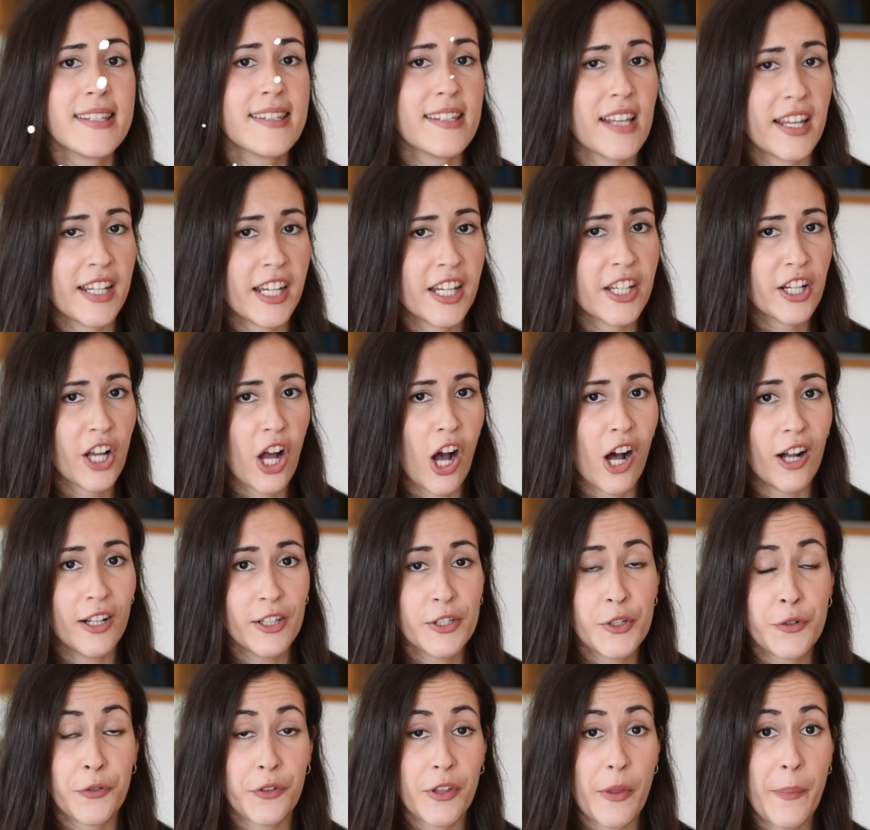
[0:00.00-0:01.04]
studying in
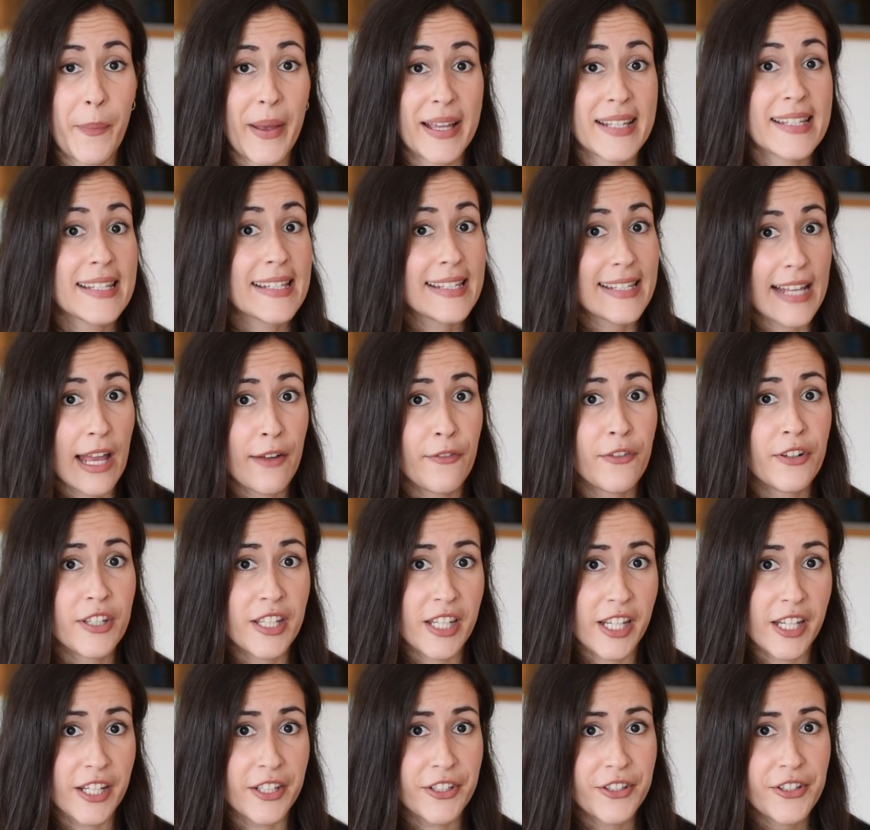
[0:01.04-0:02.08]
college for the past 7
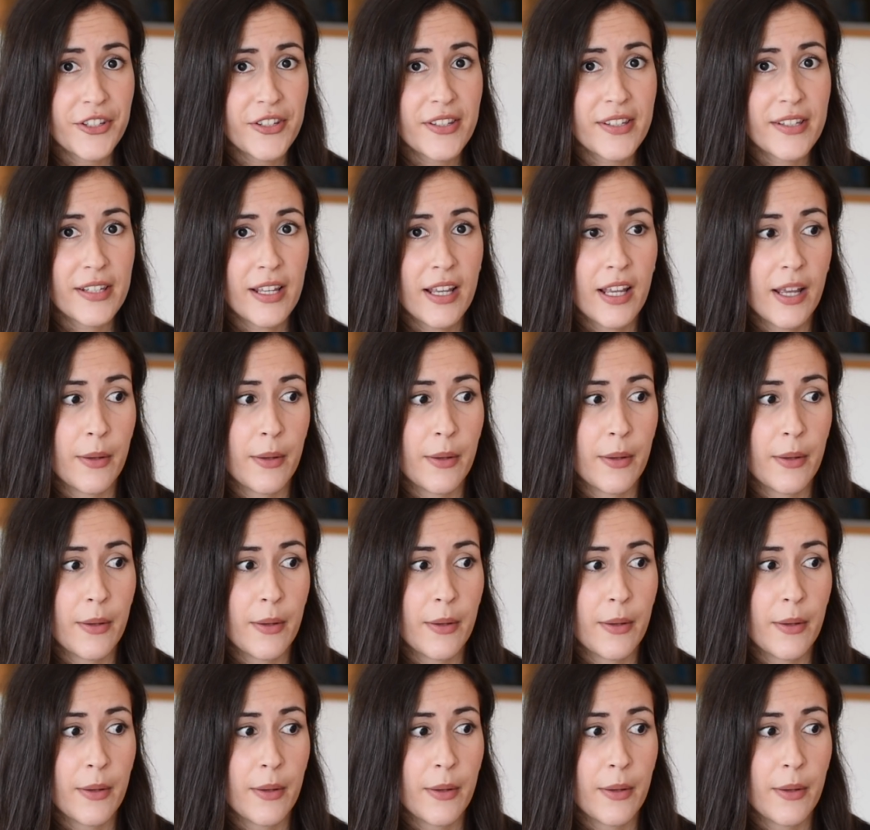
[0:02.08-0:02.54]
years,